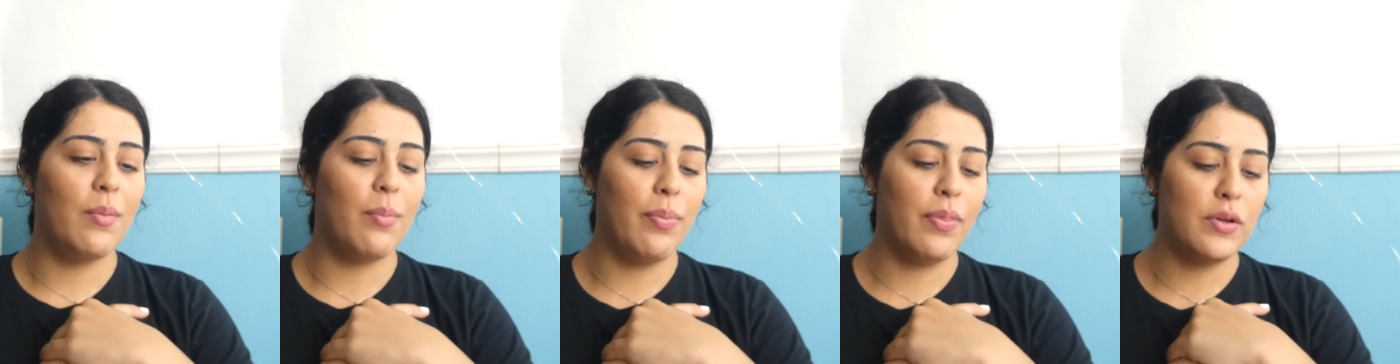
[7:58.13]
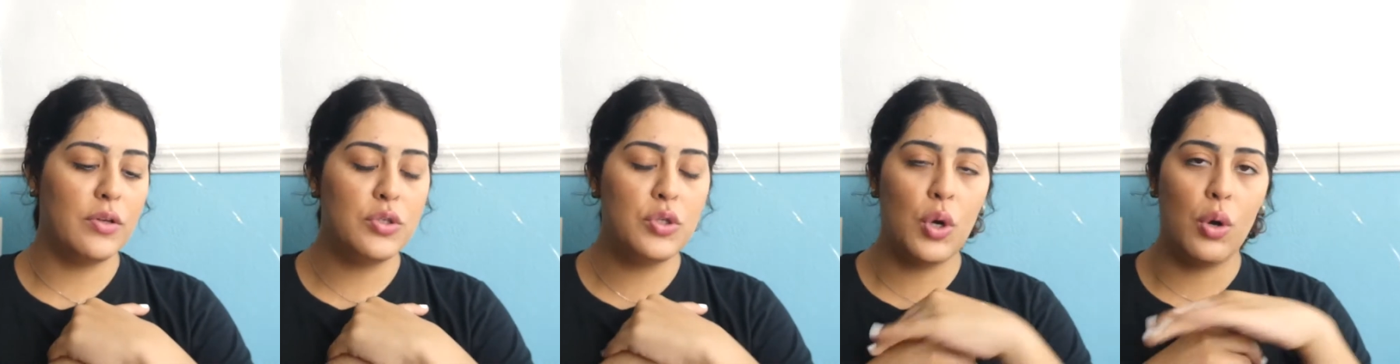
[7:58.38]

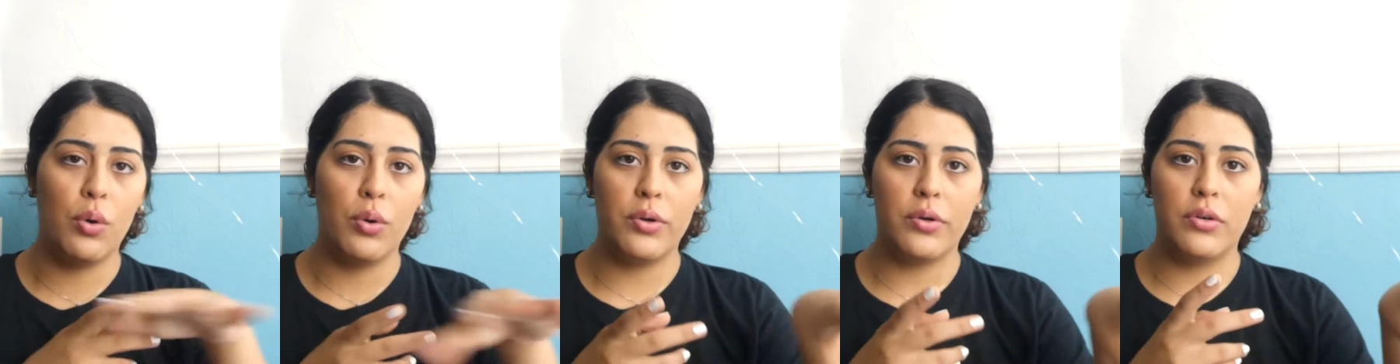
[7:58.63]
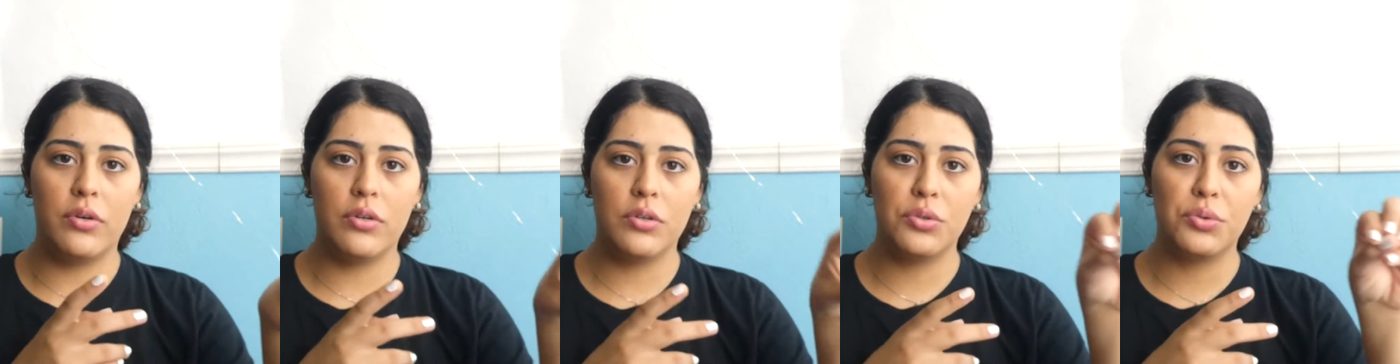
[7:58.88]
the
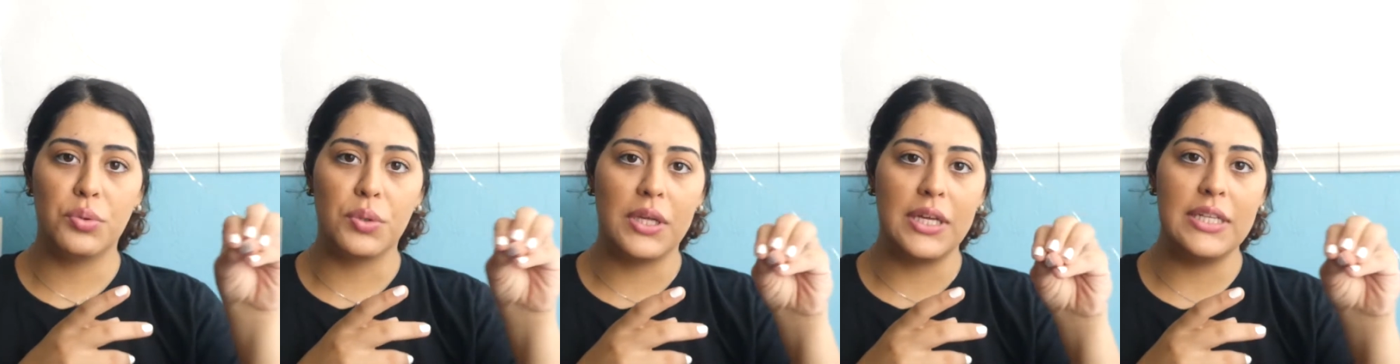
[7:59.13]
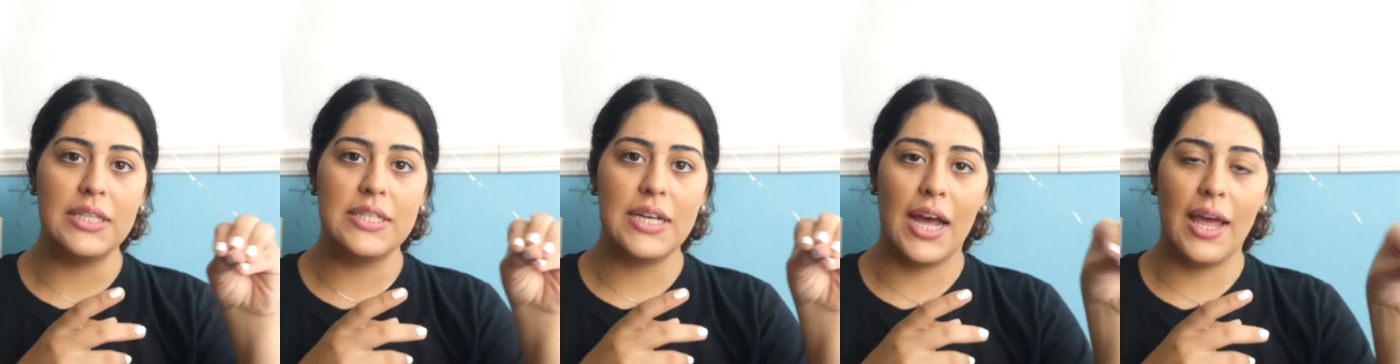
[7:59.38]
total
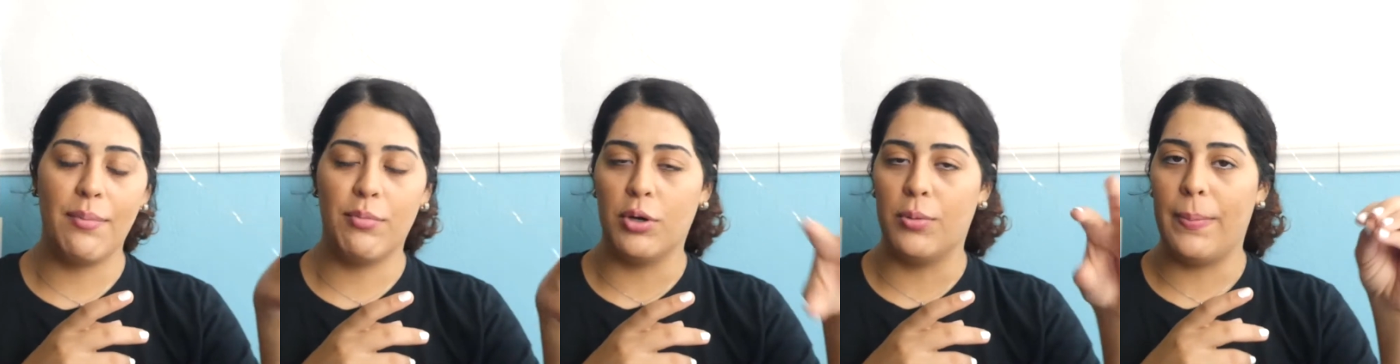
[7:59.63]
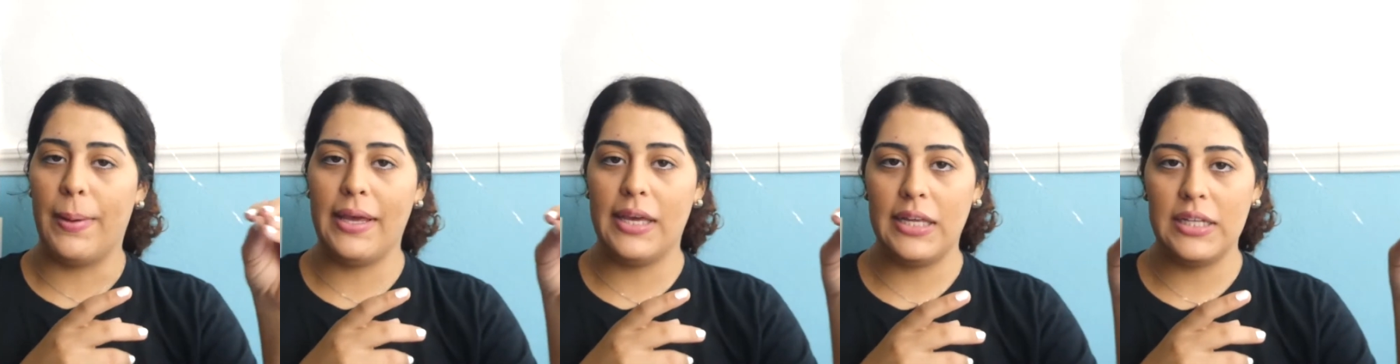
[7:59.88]
cooking time or
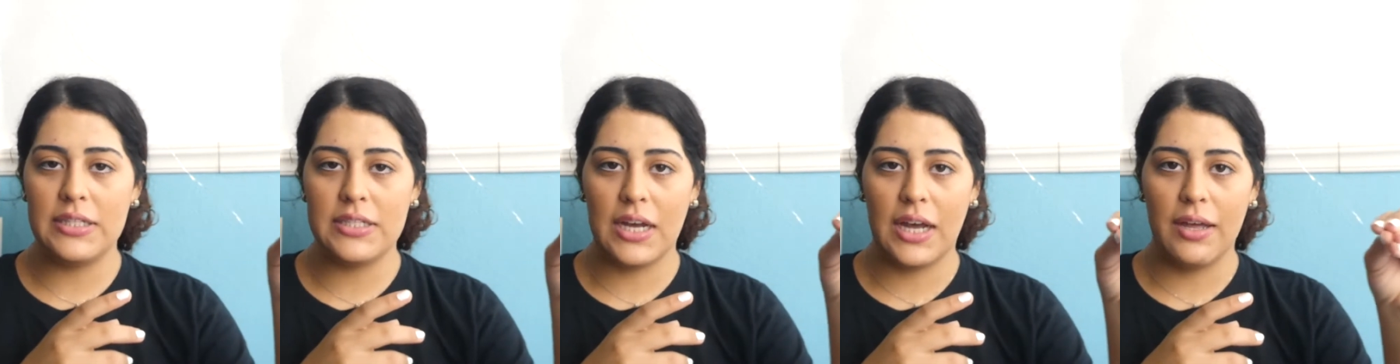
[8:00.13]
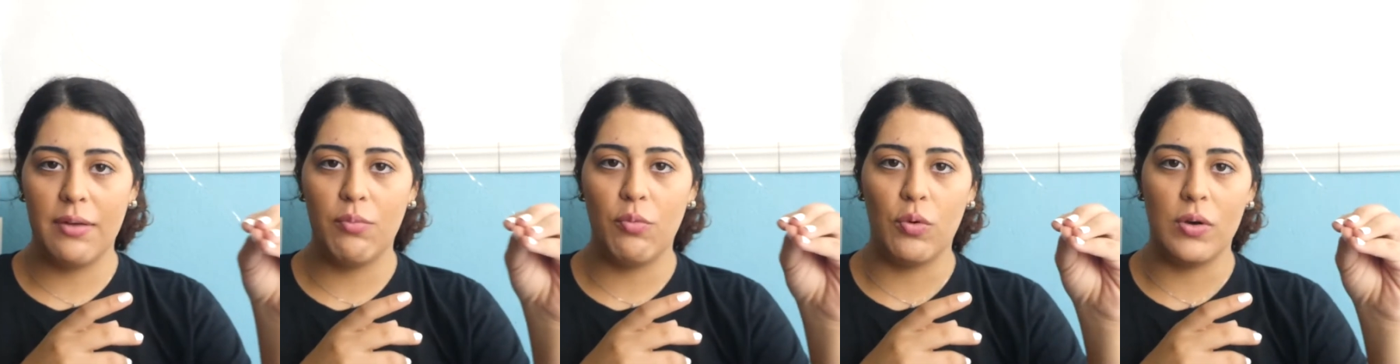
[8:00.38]
baking
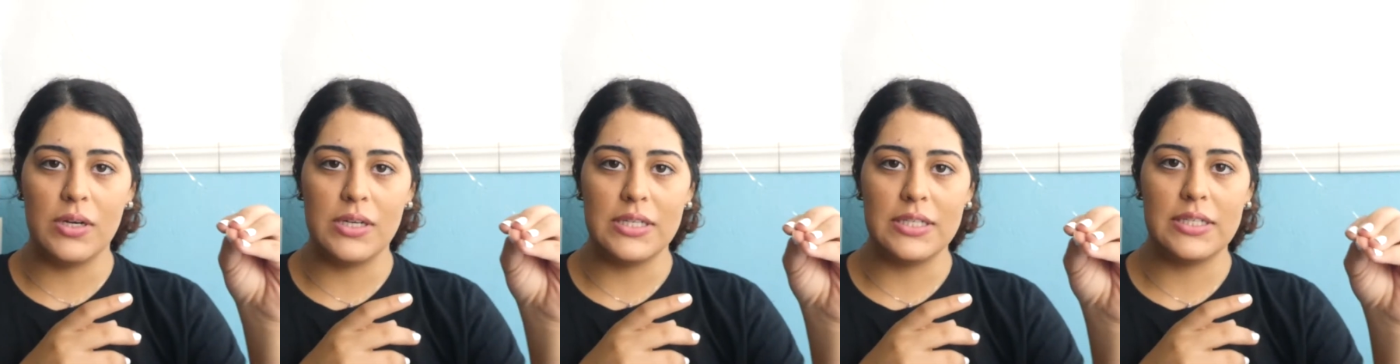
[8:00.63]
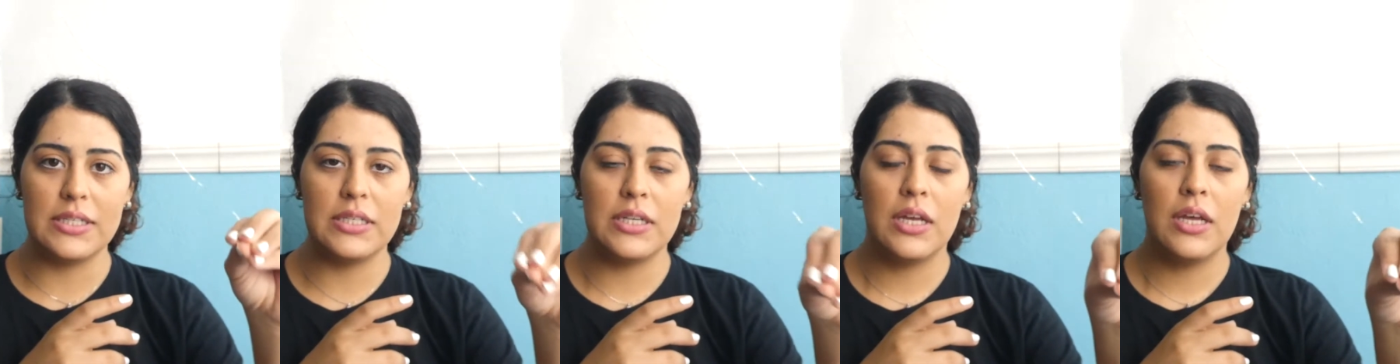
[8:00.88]
time
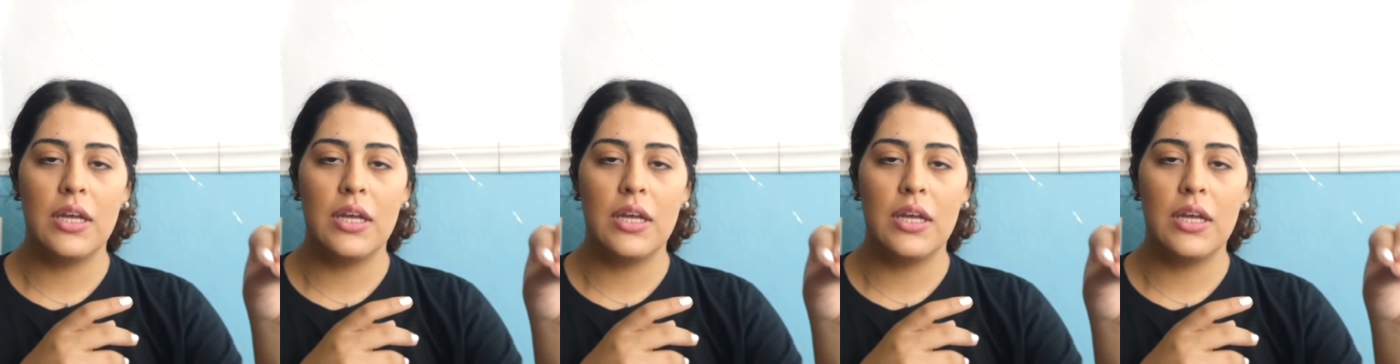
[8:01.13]
was